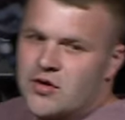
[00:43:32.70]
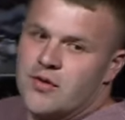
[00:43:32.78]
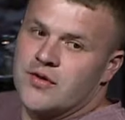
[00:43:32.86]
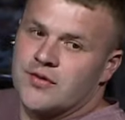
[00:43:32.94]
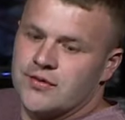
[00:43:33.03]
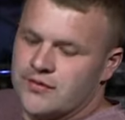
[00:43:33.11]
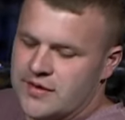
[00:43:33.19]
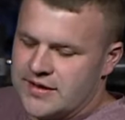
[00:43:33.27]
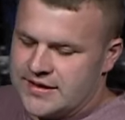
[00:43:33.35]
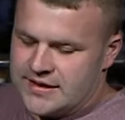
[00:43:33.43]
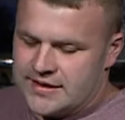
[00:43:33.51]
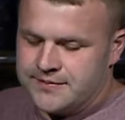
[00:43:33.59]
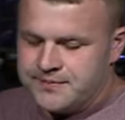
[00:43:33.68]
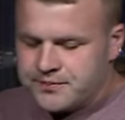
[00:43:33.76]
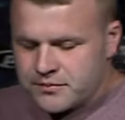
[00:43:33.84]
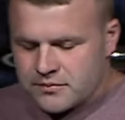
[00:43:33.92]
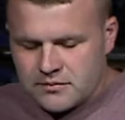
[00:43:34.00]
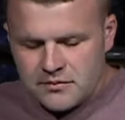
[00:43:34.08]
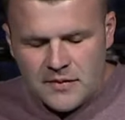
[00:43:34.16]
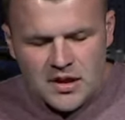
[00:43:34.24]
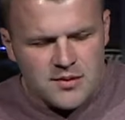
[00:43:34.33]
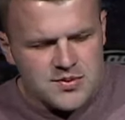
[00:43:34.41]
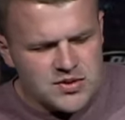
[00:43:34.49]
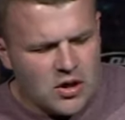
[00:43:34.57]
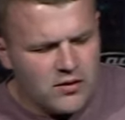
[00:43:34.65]
is going through. This is
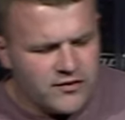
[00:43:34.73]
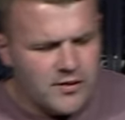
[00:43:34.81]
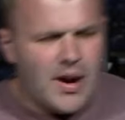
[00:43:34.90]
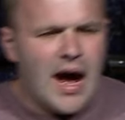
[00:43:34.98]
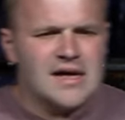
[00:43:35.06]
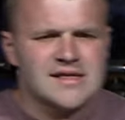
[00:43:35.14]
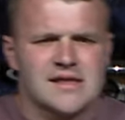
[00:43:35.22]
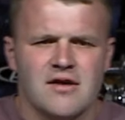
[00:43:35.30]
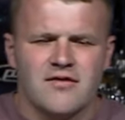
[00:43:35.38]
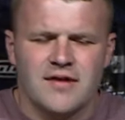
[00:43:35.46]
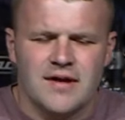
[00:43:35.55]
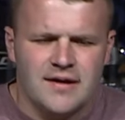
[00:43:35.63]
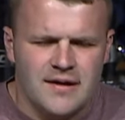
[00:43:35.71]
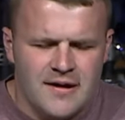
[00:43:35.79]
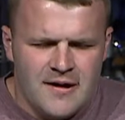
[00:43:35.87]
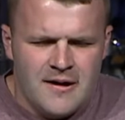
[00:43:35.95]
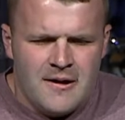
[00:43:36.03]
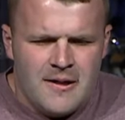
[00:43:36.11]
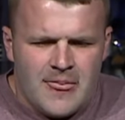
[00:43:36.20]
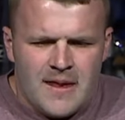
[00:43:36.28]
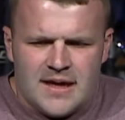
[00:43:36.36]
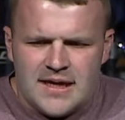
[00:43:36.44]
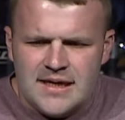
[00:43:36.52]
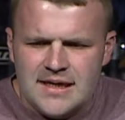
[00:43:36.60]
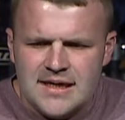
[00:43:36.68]
a psalm from Asaph, and
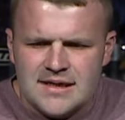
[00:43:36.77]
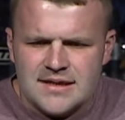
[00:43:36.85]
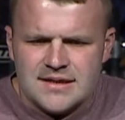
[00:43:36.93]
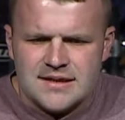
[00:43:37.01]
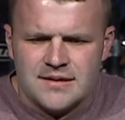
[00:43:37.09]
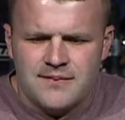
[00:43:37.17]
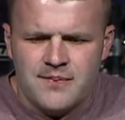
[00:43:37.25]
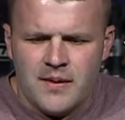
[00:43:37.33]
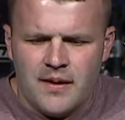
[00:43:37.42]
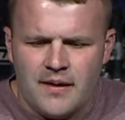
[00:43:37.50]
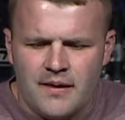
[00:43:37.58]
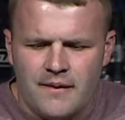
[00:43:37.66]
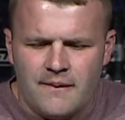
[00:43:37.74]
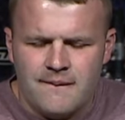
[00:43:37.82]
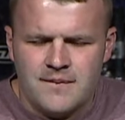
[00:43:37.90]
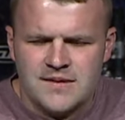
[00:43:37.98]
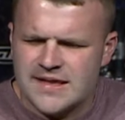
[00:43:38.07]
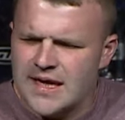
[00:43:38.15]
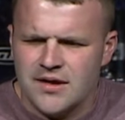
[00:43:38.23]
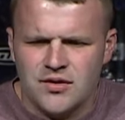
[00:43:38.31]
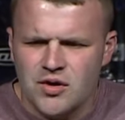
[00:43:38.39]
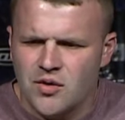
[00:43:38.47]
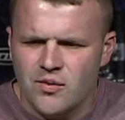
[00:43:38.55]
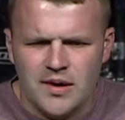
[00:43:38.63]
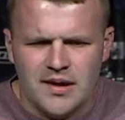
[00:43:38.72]
he is saying, you
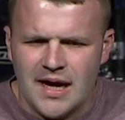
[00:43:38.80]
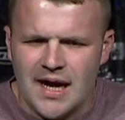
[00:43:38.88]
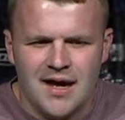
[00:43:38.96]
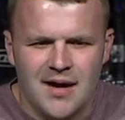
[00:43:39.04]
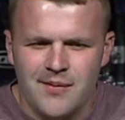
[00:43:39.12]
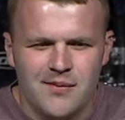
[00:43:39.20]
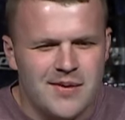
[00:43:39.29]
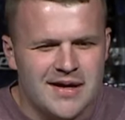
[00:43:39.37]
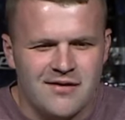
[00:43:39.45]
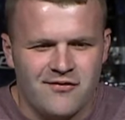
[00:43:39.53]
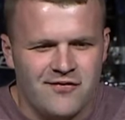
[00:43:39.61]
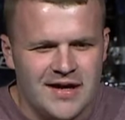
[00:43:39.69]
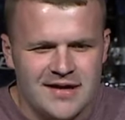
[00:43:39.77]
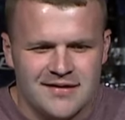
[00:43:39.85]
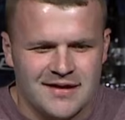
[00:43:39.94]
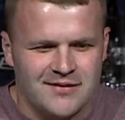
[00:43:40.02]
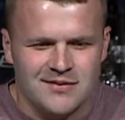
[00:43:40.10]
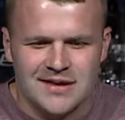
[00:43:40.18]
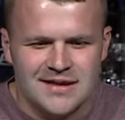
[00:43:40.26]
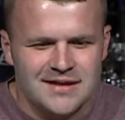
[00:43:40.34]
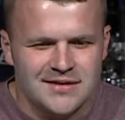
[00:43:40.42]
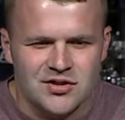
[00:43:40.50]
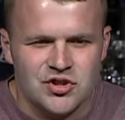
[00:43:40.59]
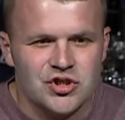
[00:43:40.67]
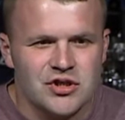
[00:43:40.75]
know what? I'm a man of faith. I'm
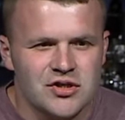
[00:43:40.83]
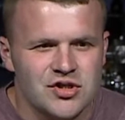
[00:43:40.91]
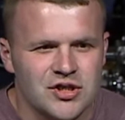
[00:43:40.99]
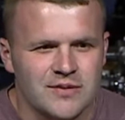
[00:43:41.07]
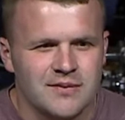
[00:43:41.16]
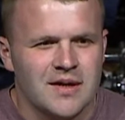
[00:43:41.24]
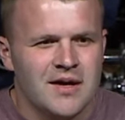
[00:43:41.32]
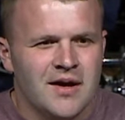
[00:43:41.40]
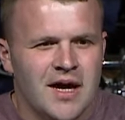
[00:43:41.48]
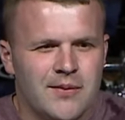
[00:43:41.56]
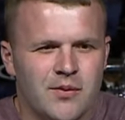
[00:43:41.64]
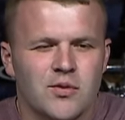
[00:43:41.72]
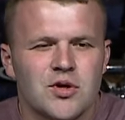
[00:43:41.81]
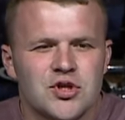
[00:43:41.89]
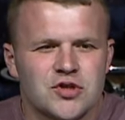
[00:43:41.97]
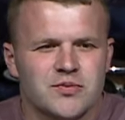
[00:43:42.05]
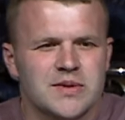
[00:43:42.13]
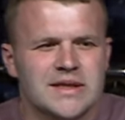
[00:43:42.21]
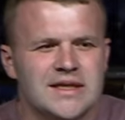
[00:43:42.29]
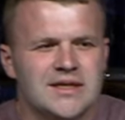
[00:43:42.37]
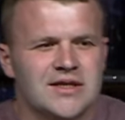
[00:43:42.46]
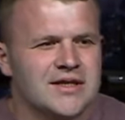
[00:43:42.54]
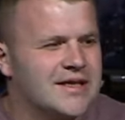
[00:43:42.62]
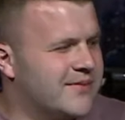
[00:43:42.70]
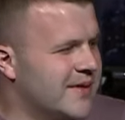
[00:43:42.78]
leading the church. I'm a worship
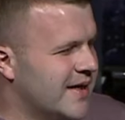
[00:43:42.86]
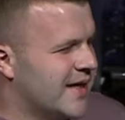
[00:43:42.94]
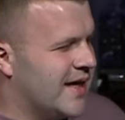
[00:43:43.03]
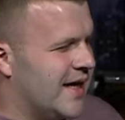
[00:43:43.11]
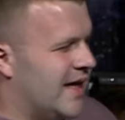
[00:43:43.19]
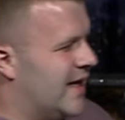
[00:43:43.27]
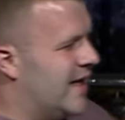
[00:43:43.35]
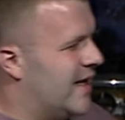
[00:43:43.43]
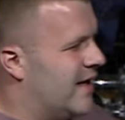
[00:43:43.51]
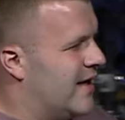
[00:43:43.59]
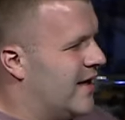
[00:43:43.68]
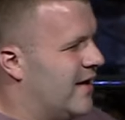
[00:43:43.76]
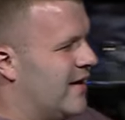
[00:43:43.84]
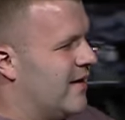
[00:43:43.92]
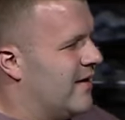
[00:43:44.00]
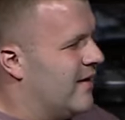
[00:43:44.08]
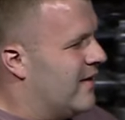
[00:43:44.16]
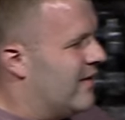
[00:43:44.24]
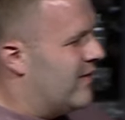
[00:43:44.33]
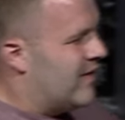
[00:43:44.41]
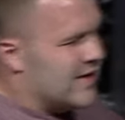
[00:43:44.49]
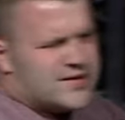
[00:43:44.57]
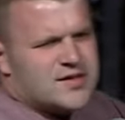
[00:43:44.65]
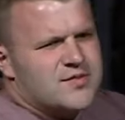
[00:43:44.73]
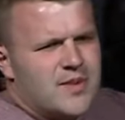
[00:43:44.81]
leader. I'm, and
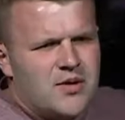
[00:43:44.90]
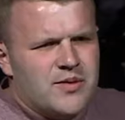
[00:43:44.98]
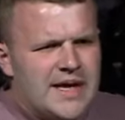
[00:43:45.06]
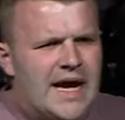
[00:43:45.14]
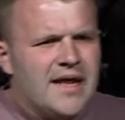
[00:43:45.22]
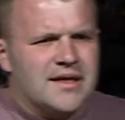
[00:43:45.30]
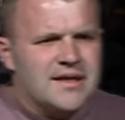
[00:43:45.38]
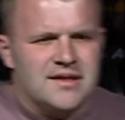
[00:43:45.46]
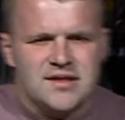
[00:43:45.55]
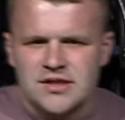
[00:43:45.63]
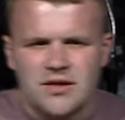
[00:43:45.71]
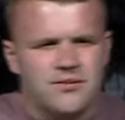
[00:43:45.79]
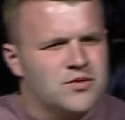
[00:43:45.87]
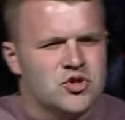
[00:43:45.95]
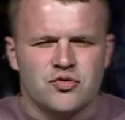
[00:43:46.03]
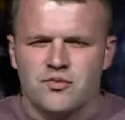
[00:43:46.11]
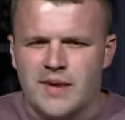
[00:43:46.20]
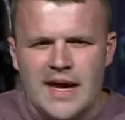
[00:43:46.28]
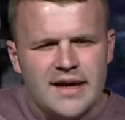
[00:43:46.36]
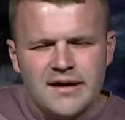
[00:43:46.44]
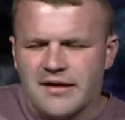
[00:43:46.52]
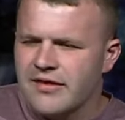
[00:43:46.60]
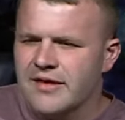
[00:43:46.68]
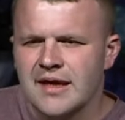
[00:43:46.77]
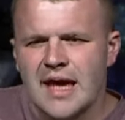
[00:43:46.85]
this is my reality. There's some
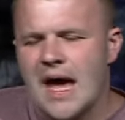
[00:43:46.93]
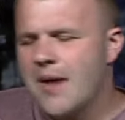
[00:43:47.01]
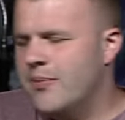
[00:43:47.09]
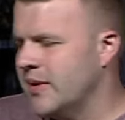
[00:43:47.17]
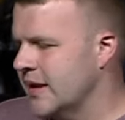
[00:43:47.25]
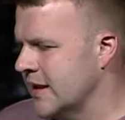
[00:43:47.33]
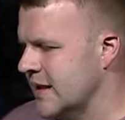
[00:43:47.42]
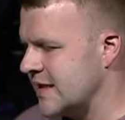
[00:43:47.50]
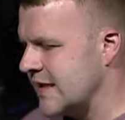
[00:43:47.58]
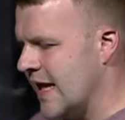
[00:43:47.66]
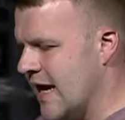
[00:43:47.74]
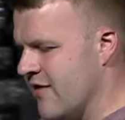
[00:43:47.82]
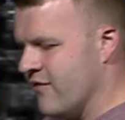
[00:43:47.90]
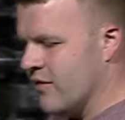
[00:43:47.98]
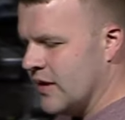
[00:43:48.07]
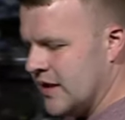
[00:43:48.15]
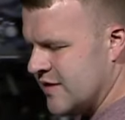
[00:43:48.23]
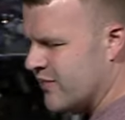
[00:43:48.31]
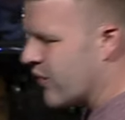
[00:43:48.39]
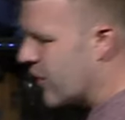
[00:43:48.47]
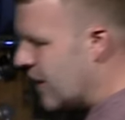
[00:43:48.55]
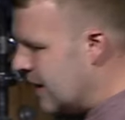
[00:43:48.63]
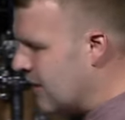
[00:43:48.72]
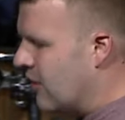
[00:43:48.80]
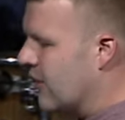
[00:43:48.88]
traumatic thing happening in his life where he's
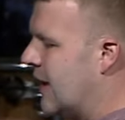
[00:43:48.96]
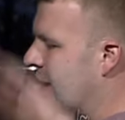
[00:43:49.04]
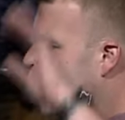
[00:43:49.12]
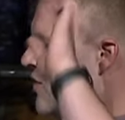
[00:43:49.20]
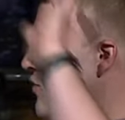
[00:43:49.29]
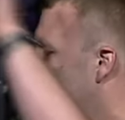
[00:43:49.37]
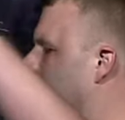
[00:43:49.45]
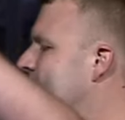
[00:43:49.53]
praying all night, he's